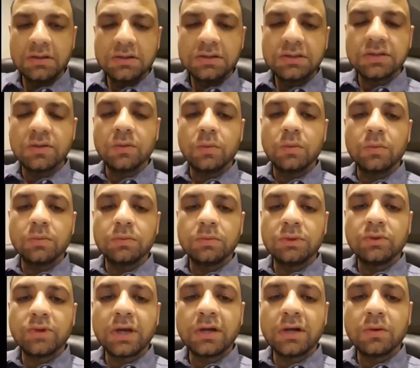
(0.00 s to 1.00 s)
So
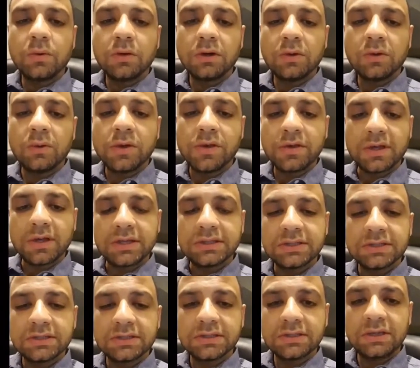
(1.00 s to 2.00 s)
try to work with
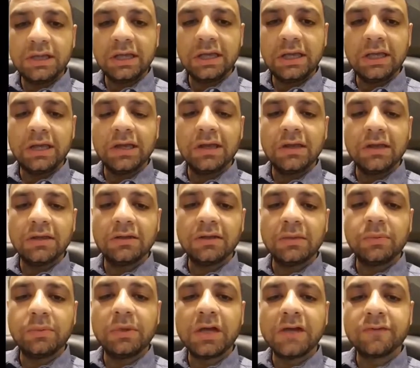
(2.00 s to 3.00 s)
us and
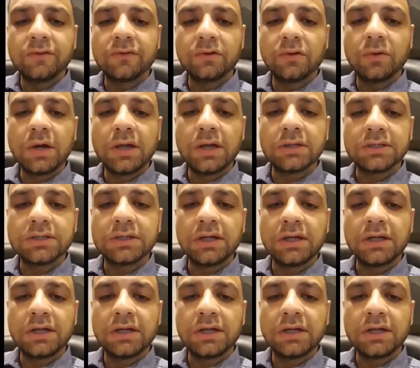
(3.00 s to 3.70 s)
apply for grants,